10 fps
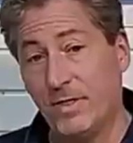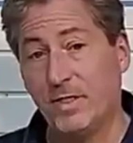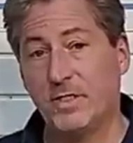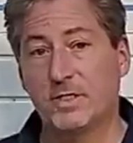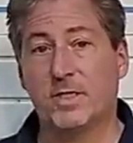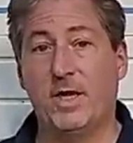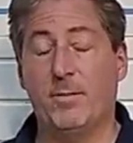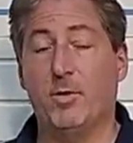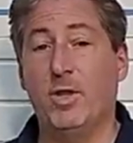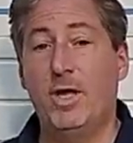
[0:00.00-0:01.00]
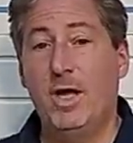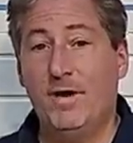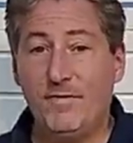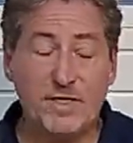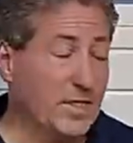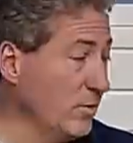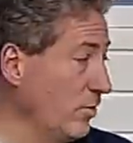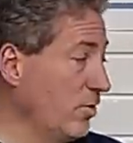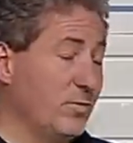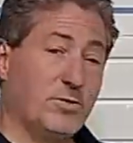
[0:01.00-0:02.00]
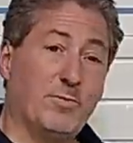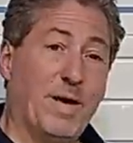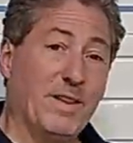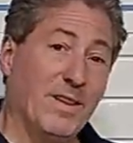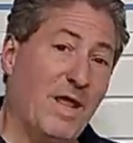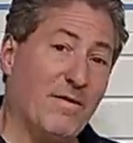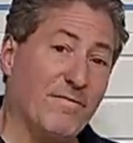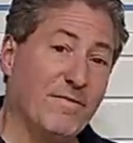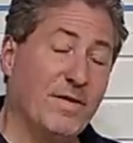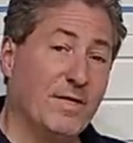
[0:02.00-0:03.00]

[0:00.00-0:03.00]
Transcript: the Tesla cable. If you take a look to my left,